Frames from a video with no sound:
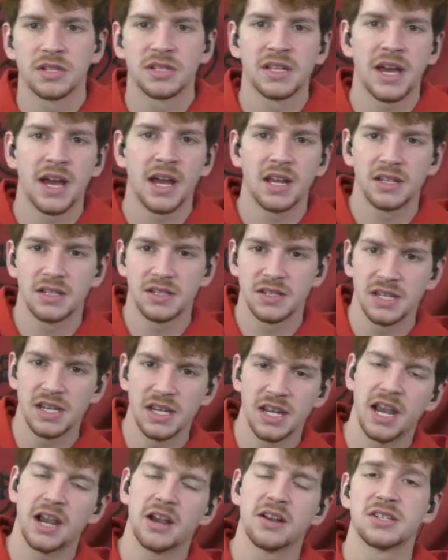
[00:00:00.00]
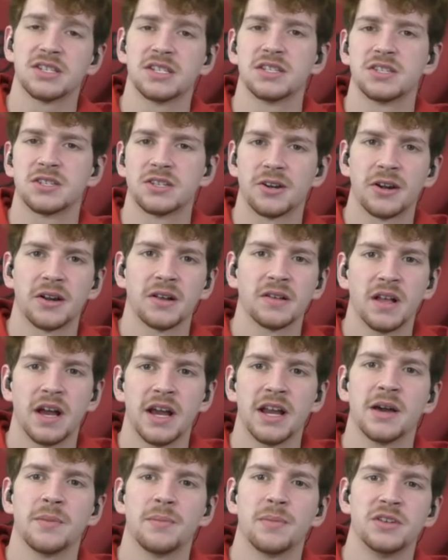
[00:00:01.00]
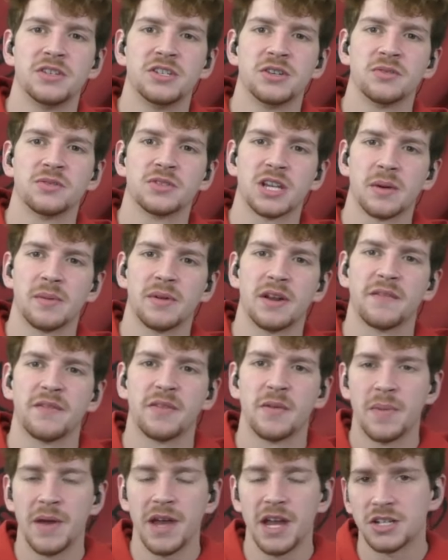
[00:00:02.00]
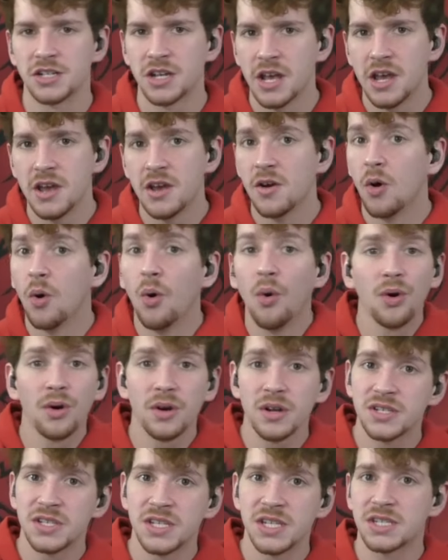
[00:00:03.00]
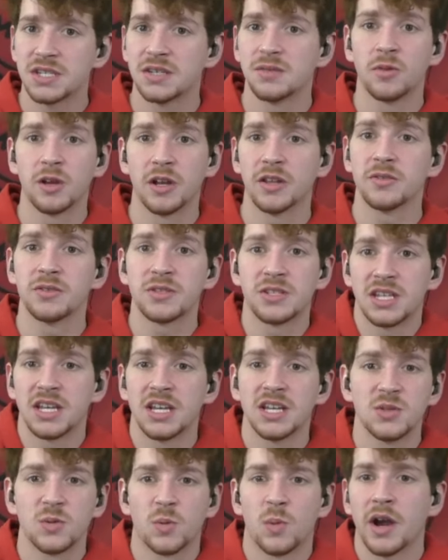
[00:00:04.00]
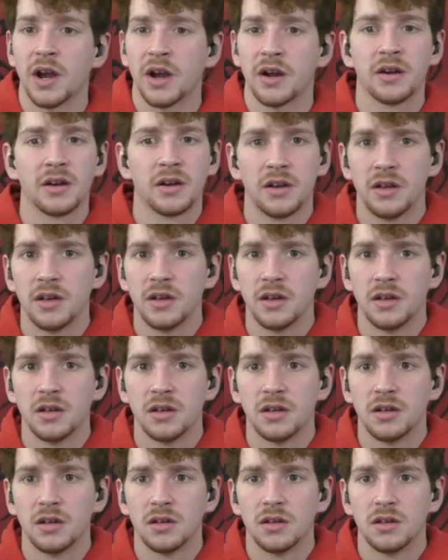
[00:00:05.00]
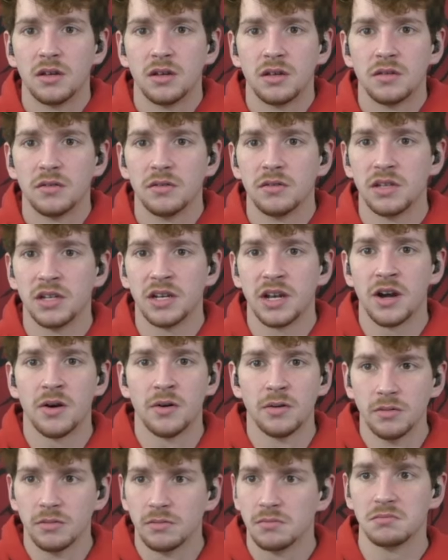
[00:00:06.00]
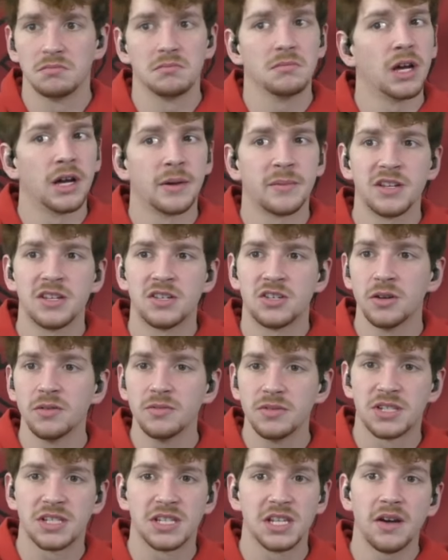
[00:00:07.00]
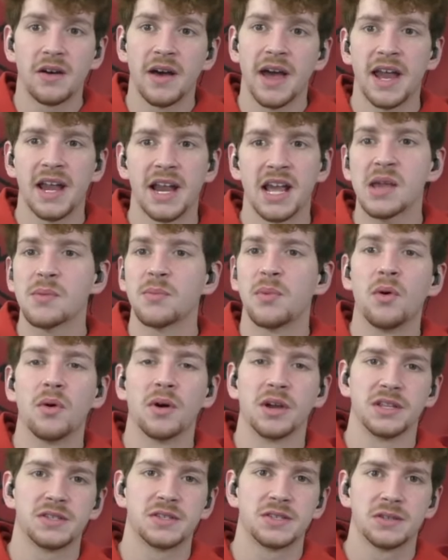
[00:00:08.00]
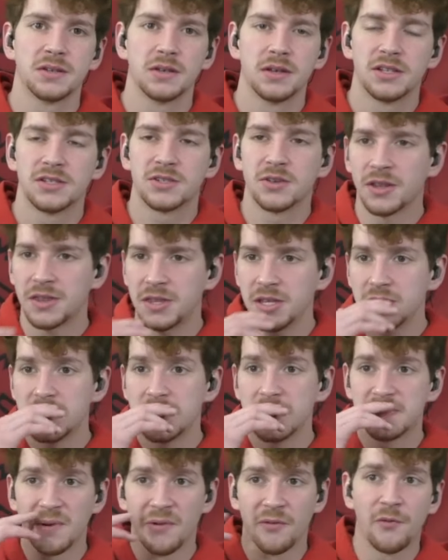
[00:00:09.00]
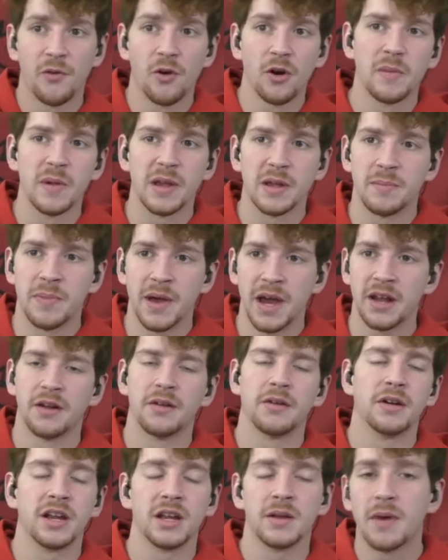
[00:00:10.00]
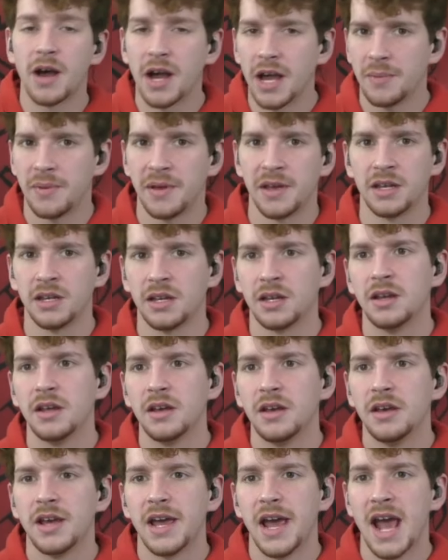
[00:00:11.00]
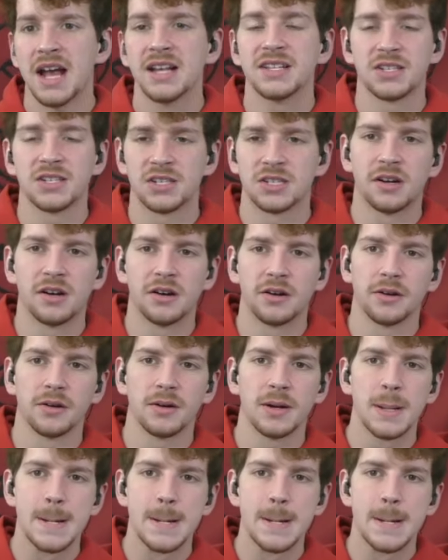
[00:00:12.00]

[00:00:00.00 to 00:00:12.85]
that Sydney Harrison starting lineup and Jones coming off the bench. Or is this one of those things where, Jones still had 8 points. So I think she's performing better, in my opinion, as a starter.